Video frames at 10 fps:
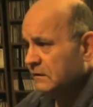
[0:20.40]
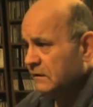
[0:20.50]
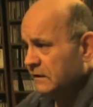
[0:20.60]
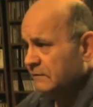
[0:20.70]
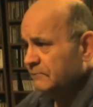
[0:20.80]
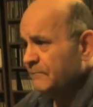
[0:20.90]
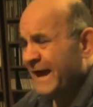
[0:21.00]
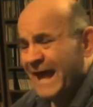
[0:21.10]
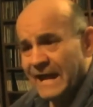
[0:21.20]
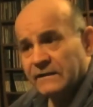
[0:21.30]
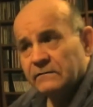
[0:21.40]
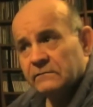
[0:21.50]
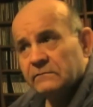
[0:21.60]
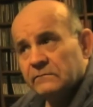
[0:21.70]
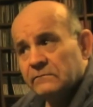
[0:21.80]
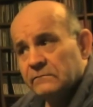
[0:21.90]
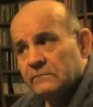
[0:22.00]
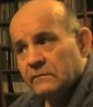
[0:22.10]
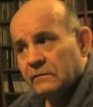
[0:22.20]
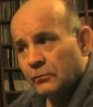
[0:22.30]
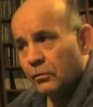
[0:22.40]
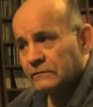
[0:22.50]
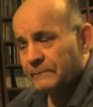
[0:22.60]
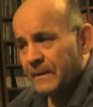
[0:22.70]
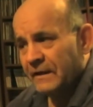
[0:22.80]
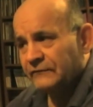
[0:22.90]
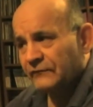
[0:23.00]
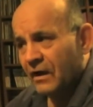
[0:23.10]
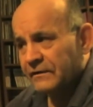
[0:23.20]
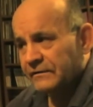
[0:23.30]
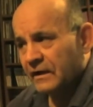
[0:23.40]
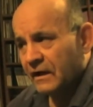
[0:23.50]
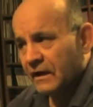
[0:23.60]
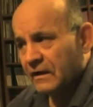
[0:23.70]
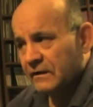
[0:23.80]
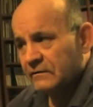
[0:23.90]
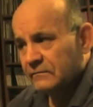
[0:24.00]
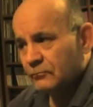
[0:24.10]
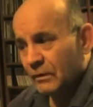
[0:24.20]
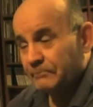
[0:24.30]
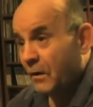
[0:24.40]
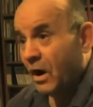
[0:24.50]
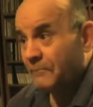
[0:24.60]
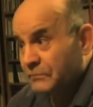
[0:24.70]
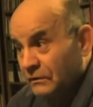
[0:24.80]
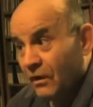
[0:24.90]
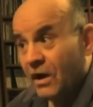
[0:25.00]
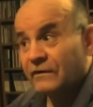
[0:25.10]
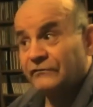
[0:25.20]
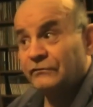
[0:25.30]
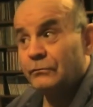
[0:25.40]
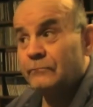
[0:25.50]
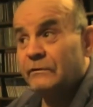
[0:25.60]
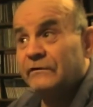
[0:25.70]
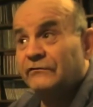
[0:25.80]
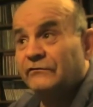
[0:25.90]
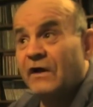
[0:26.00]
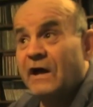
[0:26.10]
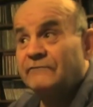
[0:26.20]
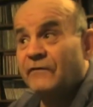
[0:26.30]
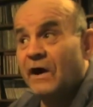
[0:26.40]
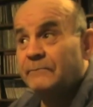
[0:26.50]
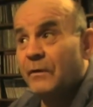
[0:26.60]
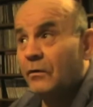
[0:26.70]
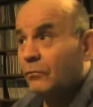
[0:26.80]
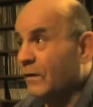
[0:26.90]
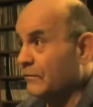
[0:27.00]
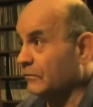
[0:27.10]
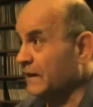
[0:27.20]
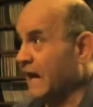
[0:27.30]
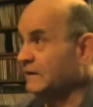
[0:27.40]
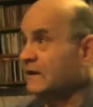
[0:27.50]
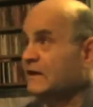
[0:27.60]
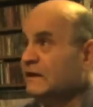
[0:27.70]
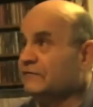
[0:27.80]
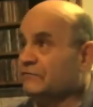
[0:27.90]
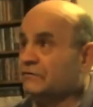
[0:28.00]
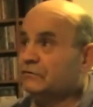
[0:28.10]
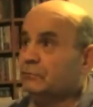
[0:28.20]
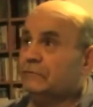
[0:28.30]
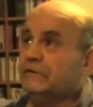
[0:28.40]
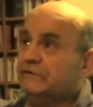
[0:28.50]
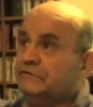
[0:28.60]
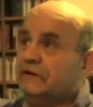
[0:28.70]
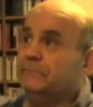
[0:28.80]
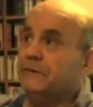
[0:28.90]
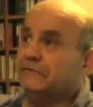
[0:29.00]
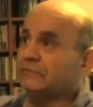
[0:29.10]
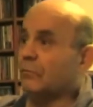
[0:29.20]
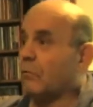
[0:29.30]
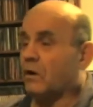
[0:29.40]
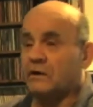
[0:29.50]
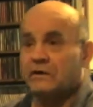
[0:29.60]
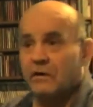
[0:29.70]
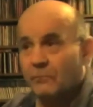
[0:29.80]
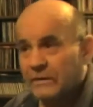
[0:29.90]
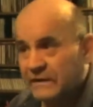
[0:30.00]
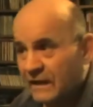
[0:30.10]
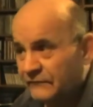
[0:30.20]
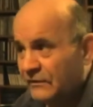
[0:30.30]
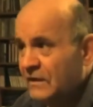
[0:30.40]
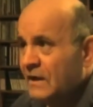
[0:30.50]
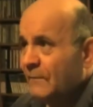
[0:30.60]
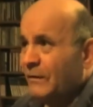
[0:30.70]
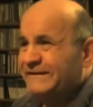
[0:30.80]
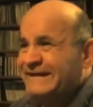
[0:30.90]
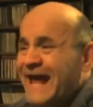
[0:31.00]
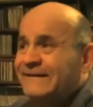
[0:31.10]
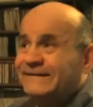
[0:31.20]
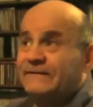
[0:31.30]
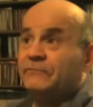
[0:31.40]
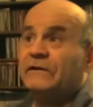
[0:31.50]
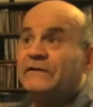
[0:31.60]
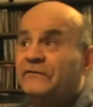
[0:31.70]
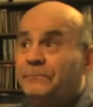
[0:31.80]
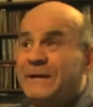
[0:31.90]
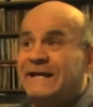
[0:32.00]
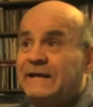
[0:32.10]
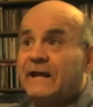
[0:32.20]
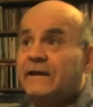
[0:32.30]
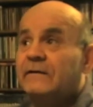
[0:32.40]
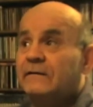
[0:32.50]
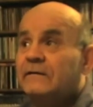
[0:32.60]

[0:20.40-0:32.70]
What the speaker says: in May, it all depends on what Bob Clark is doing with his sci-fi poll, whether or not he's going to do it in tidbits or work it on weekends. But tentatively speaking,